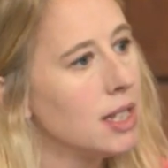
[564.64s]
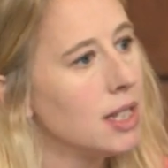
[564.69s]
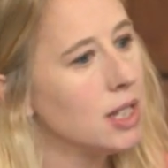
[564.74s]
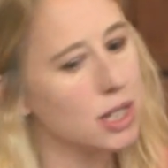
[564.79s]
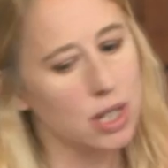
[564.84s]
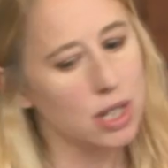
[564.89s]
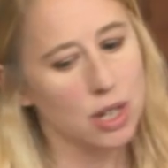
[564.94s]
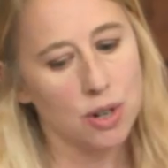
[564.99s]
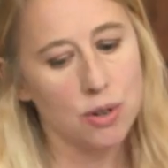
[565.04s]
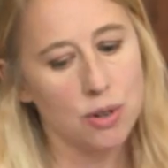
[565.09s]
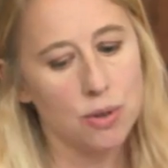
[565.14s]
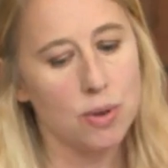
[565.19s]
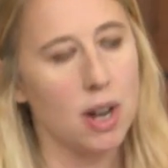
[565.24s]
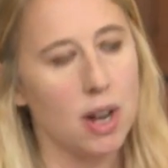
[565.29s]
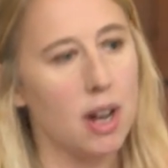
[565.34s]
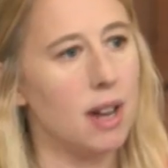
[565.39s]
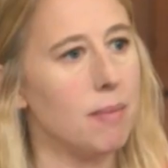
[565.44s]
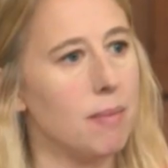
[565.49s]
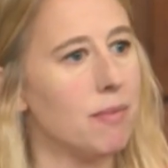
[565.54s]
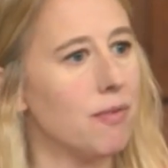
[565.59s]
So
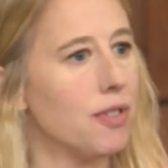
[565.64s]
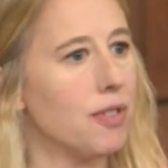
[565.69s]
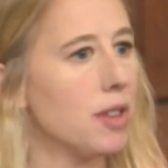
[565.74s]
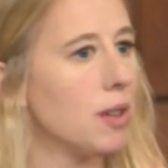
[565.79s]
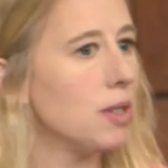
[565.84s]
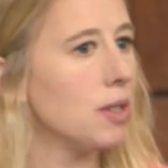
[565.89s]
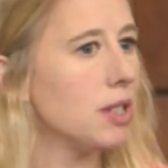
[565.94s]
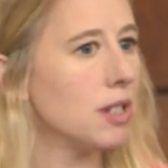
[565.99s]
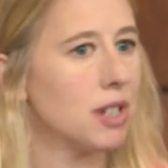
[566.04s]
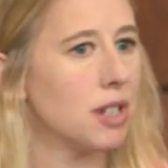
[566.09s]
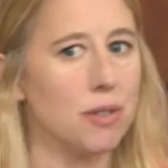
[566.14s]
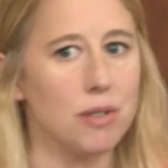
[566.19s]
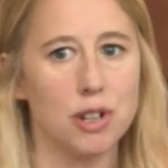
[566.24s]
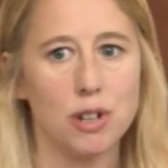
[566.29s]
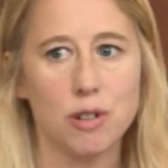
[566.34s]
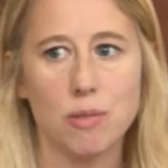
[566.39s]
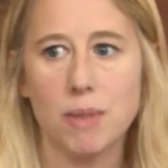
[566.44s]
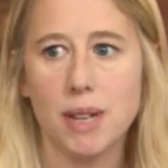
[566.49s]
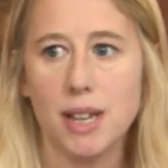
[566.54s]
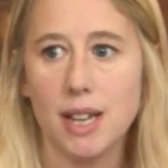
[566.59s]
for those that don't
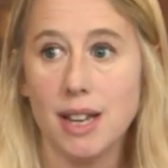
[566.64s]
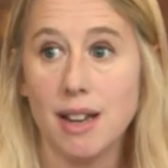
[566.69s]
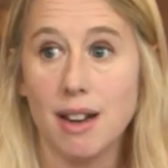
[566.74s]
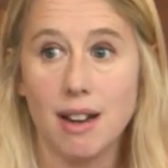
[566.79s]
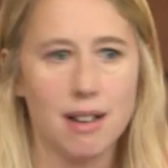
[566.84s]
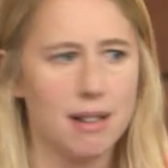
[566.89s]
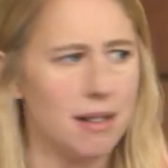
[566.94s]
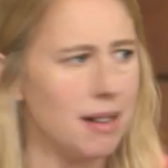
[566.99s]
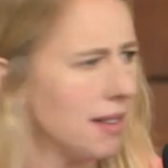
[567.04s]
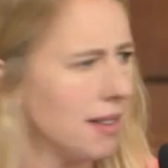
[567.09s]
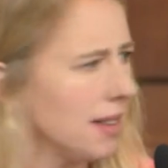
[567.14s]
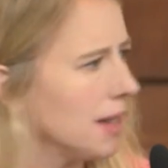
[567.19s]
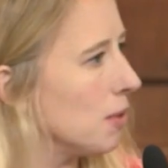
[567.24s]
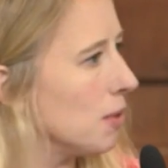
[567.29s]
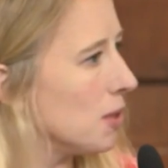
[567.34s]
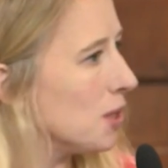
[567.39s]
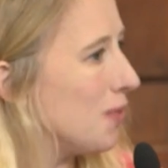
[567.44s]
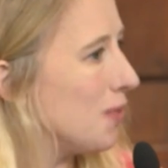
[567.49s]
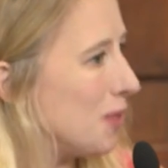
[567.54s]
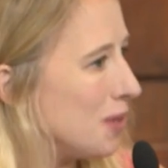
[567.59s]
know me, I think
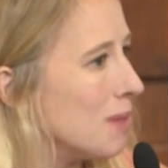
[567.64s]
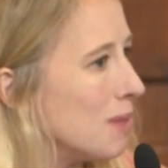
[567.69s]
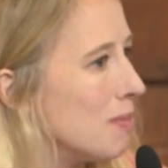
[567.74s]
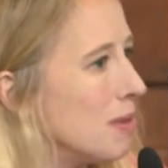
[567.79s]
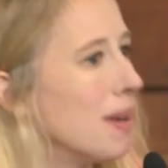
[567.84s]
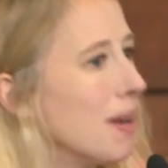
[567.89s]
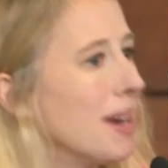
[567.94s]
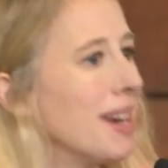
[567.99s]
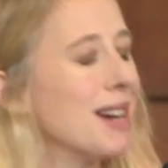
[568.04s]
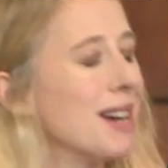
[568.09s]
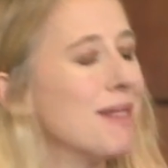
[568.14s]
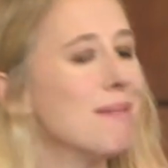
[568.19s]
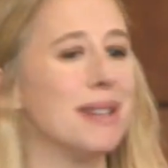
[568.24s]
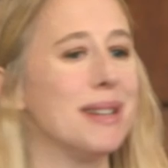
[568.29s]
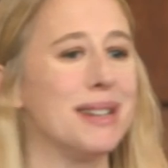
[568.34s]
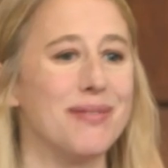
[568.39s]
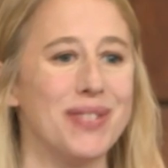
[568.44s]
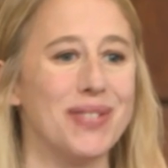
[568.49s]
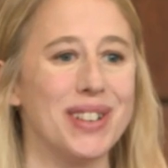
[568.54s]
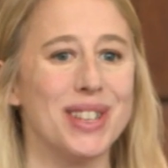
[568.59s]
most of you know me by now,
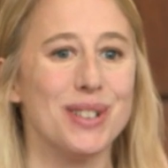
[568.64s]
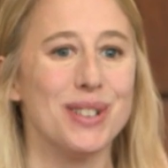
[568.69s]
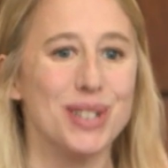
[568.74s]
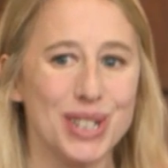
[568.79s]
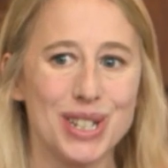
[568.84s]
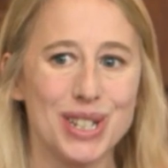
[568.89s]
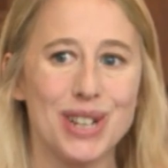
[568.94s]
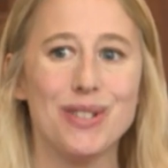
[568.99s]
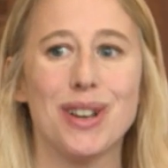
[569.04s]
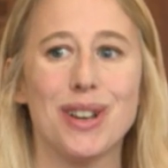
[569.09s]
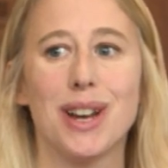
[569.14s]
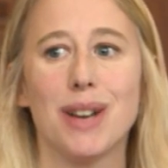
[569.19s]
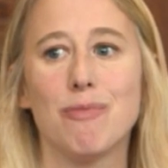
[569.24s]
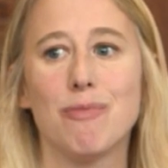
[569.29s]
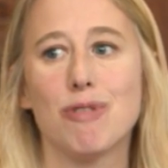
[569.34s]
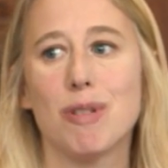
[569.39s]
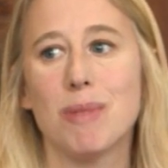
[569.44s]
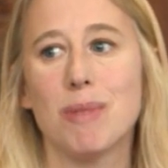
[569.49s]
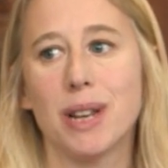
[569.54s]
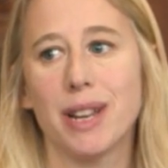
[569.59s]
but for those that don't,
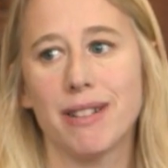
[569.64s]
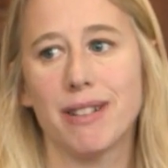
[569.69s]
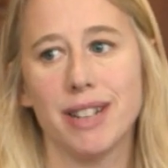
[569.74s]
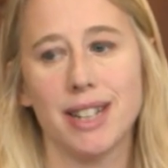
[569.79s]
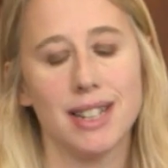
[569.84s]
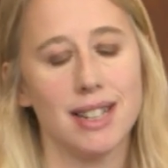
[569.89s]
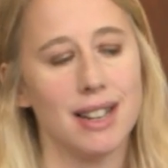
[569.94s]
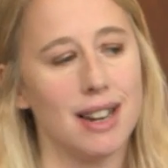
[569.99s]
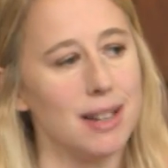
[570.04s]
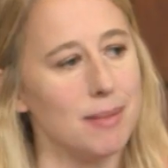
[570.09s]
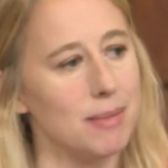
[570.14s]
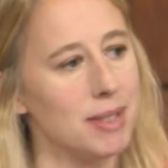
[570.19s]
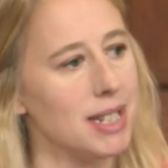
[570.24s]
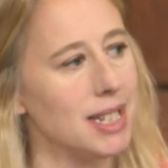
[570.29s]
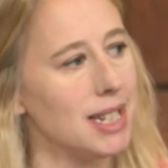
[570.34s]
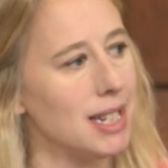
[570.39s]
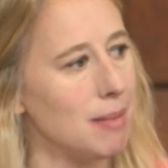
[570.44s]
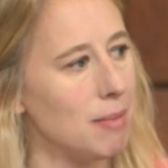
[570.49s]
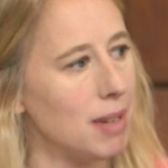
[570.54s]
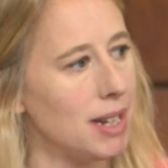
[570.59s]
I'm Romilly Greenhill. I'm the
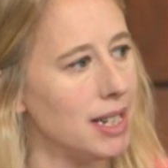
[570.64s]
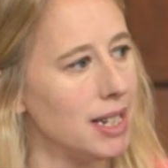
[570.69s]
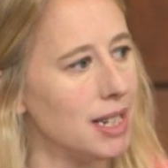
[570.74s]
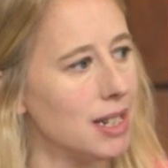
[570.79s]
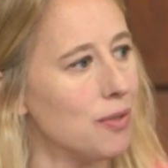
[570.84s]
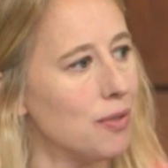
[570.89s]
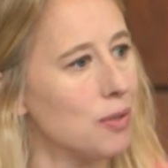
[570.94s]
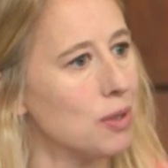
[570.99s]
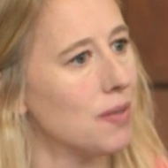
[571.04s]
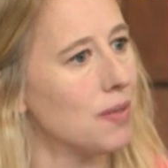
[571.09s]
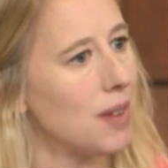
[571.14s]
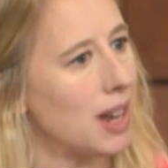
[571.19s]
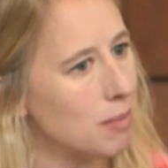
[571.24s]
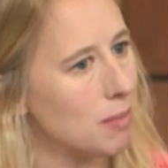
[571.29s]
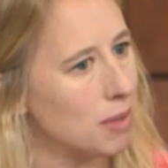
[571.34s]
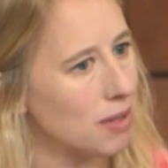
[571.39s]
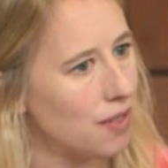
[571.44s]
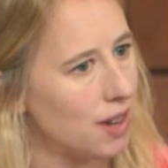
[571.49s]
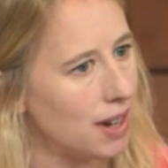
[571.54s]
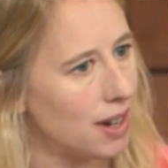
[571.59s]
team leader for
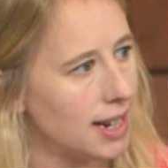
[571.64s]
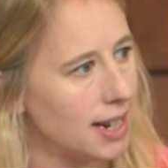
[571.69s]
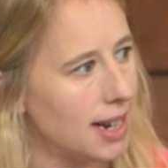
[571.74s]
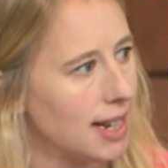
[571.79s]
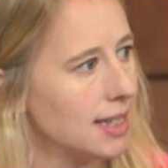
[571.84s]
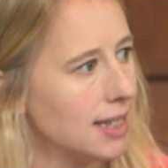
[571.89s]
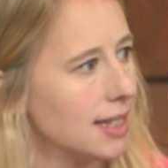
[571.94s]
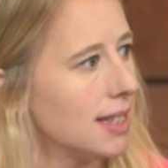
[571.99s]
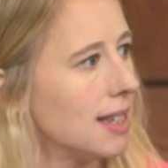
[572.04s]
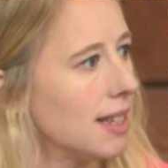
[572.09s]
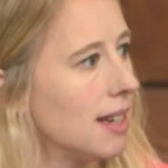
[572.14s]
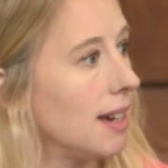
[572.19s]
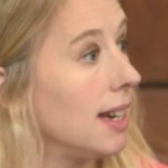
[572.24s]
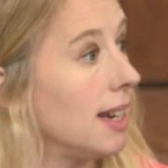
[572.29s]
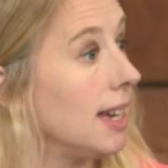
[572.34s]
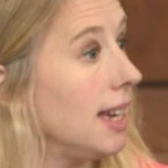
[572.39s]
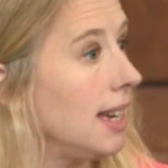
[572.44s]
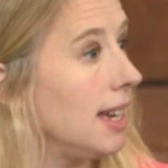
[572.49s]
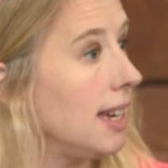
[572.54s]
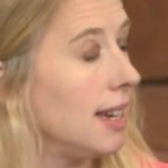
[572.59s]
development finance
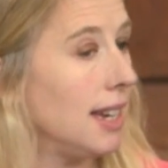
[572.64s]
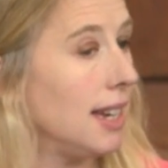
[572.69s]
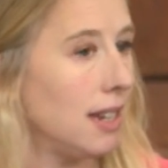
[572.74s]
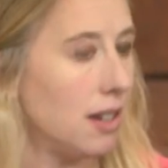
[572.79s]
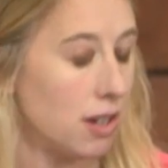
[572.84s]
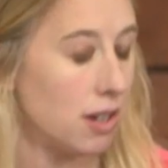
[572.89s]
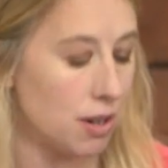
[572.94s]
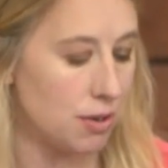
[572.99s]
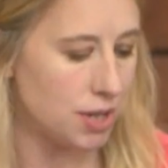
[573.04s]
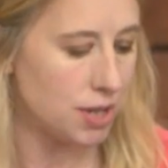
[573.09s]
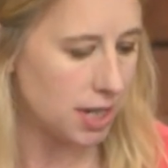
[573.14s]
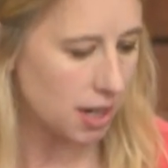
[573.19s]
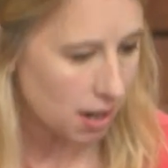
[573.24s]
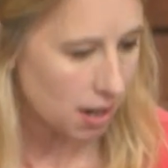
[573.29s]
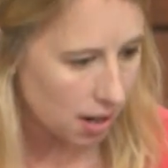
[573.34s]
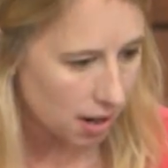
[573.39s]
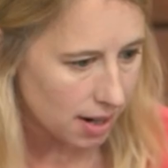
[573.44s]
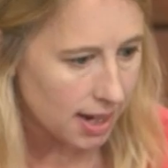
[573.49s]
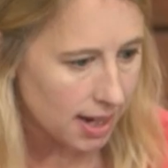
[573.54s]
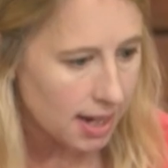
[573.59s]
here in
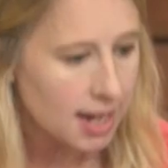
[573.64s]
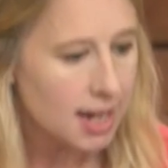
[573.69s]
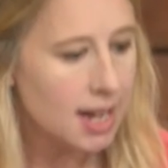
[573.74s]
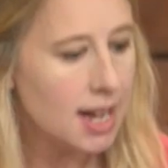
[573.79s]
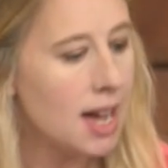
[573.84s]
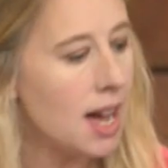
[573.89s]
ODI.